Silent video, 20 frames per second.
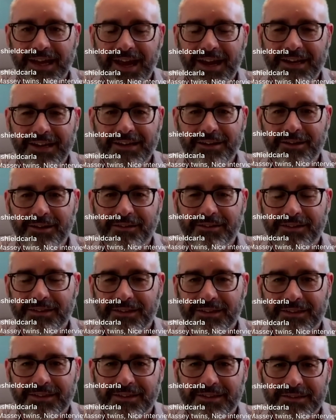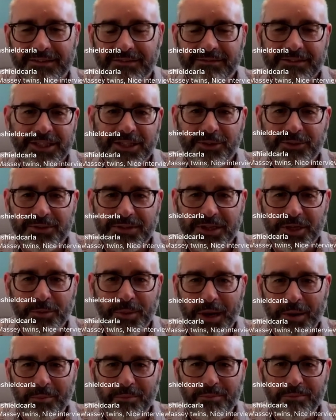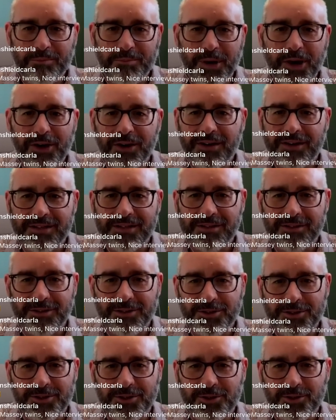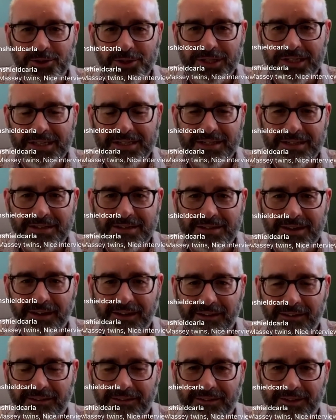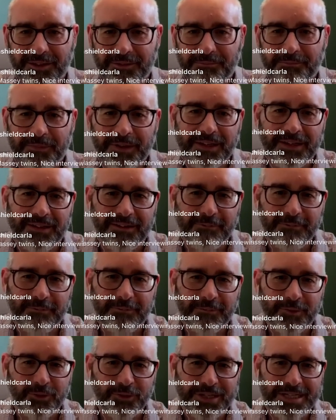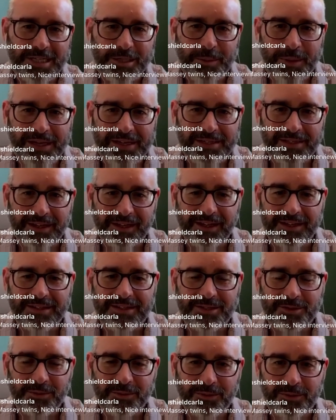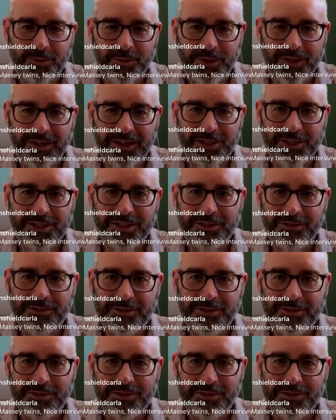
any you know nearby park as long as you're social distancing and uh, green space. I guess is the word I should